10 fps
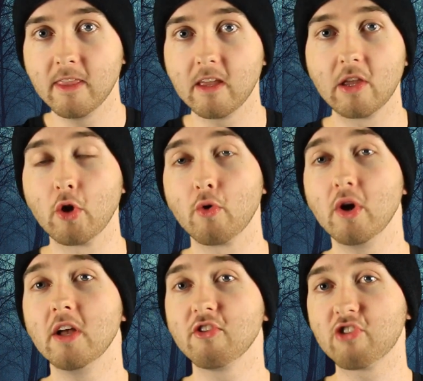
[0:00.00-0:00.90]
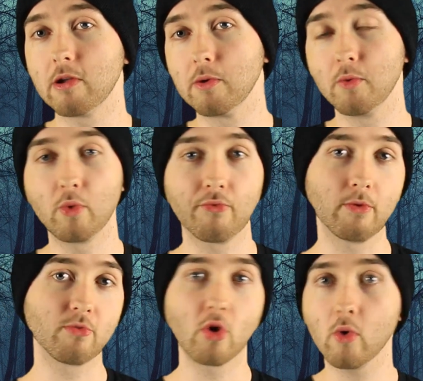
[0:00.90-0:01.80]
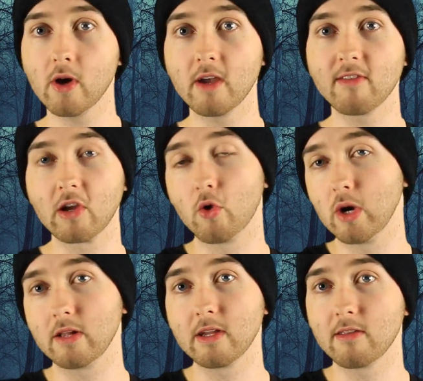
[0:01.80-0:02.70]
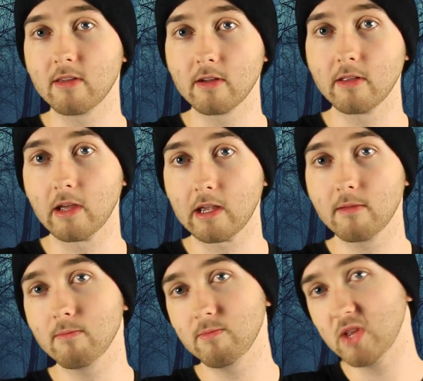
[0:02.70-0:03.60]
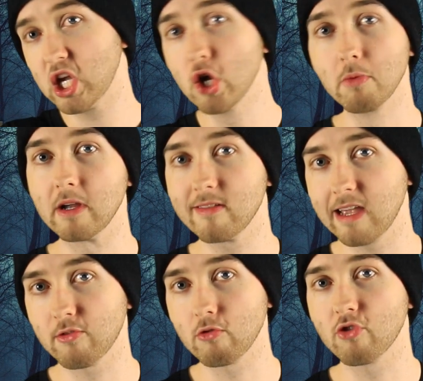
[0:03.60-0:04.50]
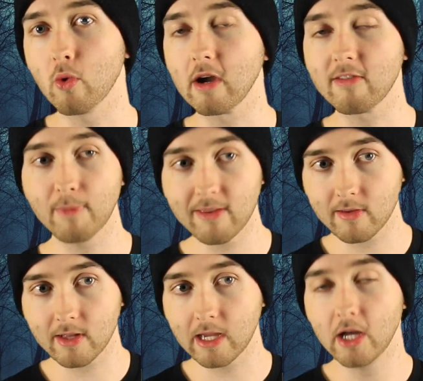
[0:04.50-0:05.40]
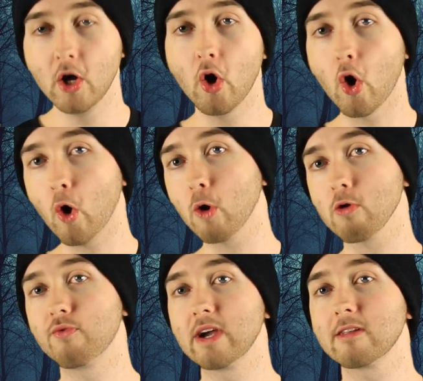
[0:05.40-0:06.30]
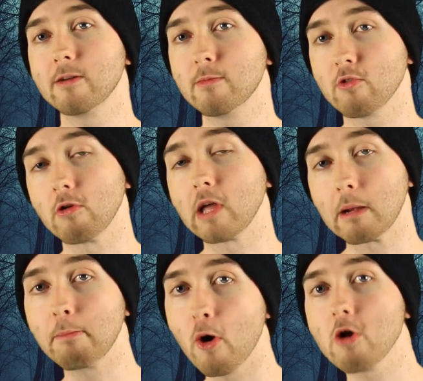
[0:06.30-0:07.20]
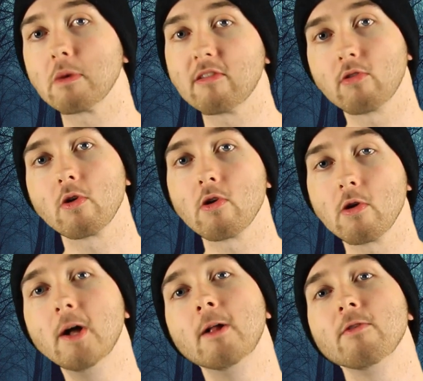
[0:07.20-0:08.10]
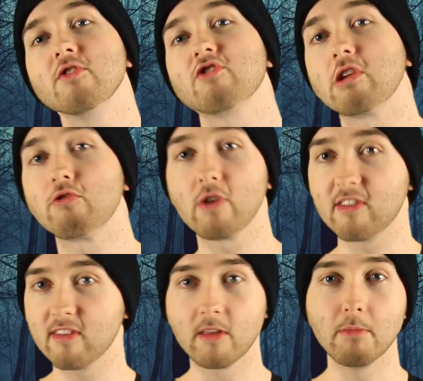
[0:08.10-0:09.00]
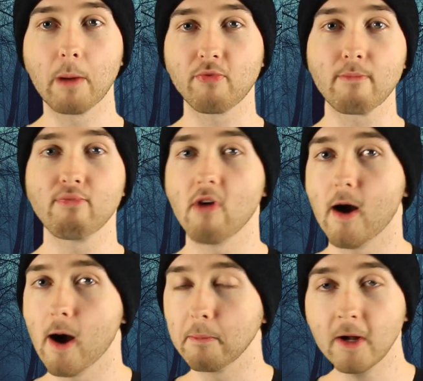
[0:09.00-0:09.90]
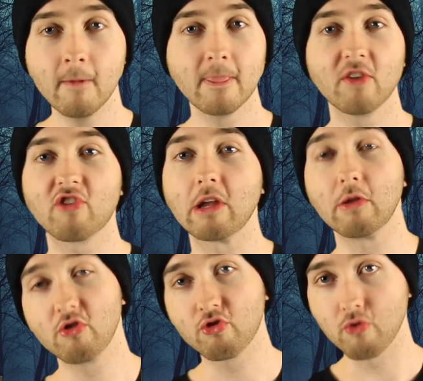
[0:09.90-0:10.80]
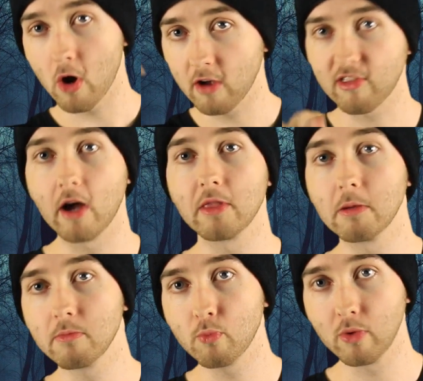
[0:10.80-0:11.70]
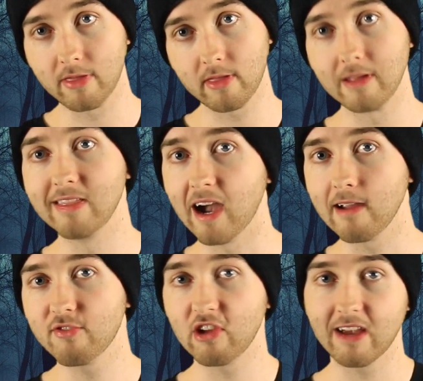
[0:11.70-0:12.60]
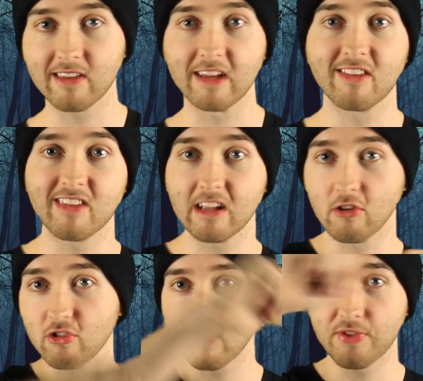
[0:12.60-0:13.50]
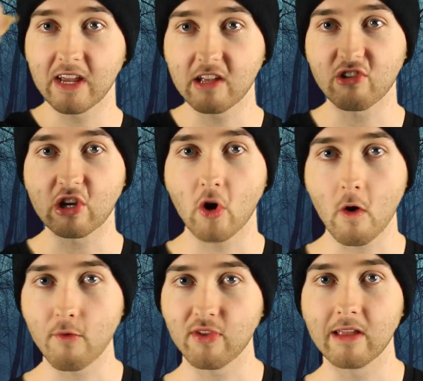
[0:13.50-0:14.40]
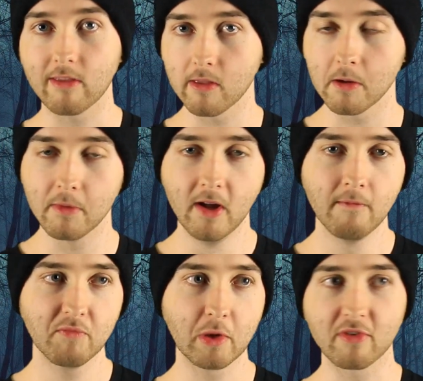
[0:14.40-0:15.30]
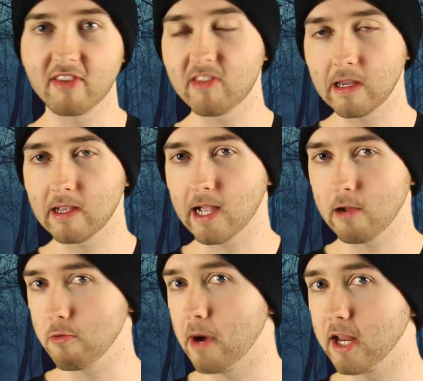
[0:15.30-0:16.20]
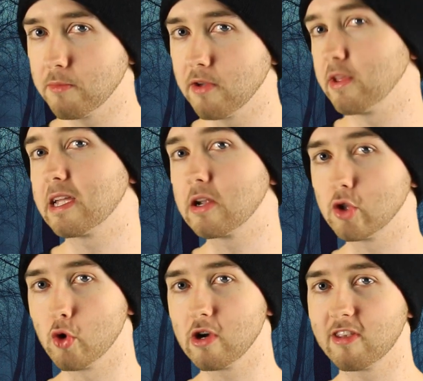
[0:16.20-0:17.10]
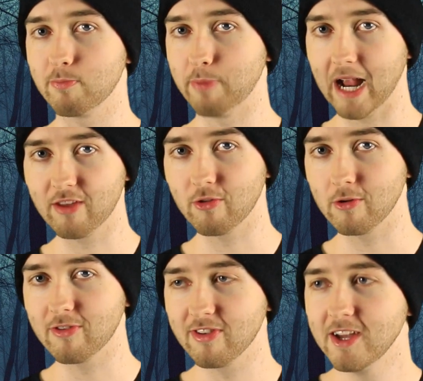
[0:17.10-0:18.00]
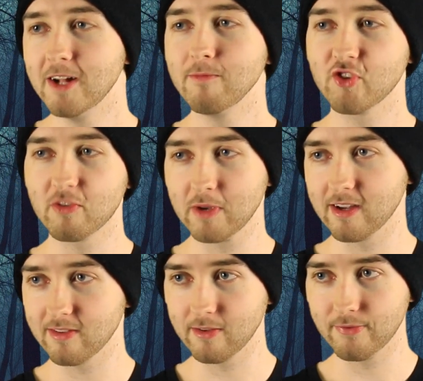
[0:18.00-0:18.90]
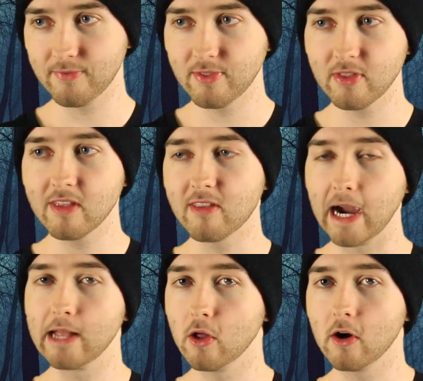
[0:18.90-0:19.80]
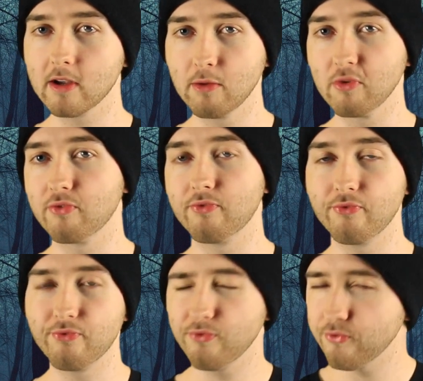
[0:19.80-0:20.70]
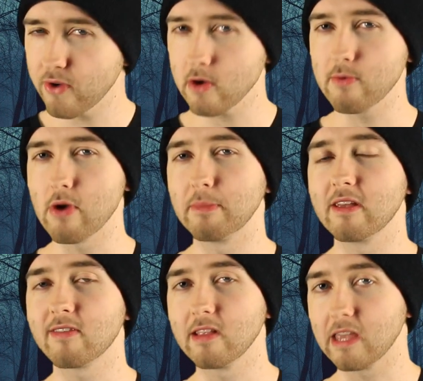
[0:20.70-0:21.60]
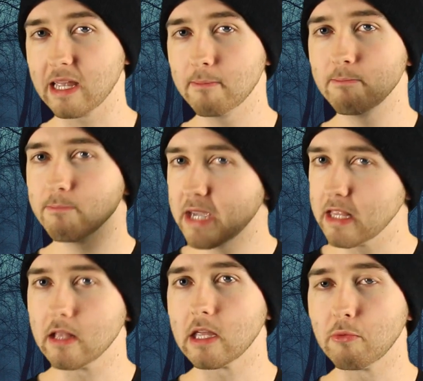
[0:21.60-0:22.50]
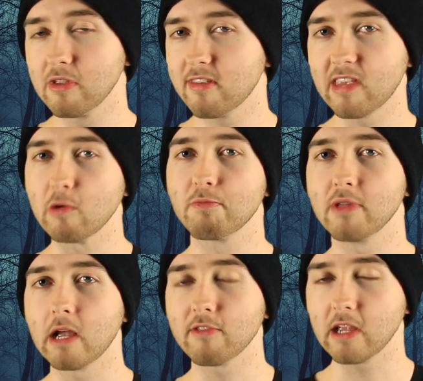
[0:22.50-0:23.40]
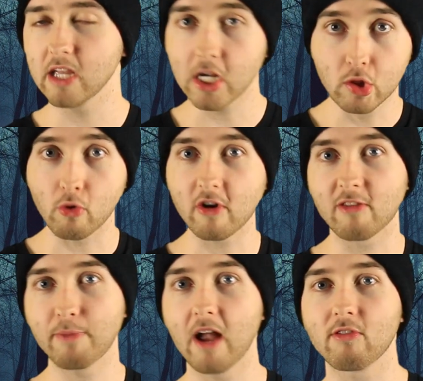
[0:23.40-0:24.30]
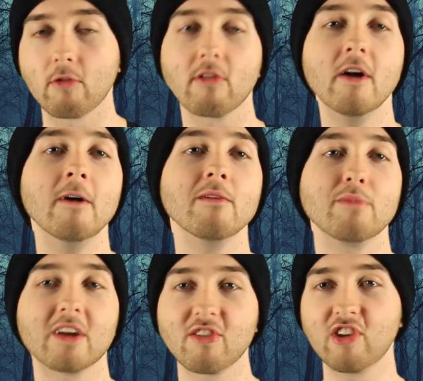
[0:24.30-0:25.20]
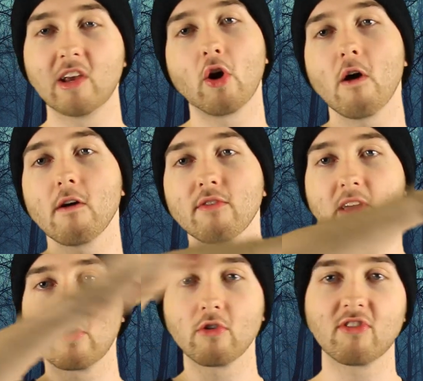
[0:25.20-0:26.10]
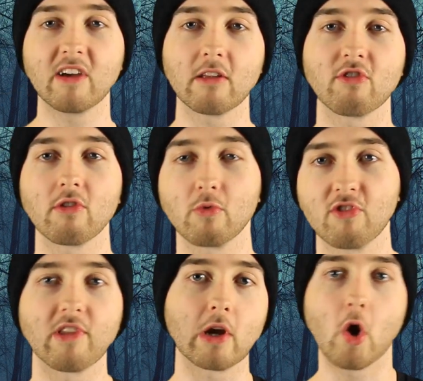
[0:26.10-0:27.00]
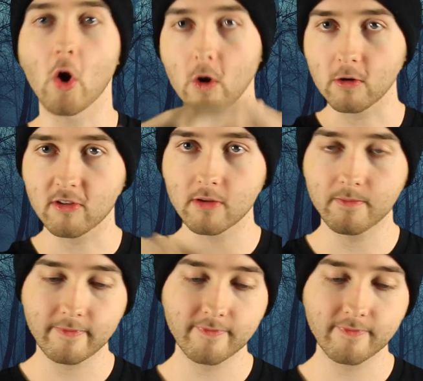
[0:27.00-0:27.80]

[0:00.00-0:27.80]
You know, she went from toys and quickly to, like, humans as her toys. Basically, all her victims are like Barbies to her. She dresses them up for prom. She draws on them with a knife. She has, like, a signature thing that she carves into them. It was a scene that kind of reminded me of, like, Inglourious Bastards. Just because of the dialogue, it was very reminiscent. Like, immediately when this scene was playing, I was like, Inglourious Bastards, because she carves, like, her signature, which is, like, a heart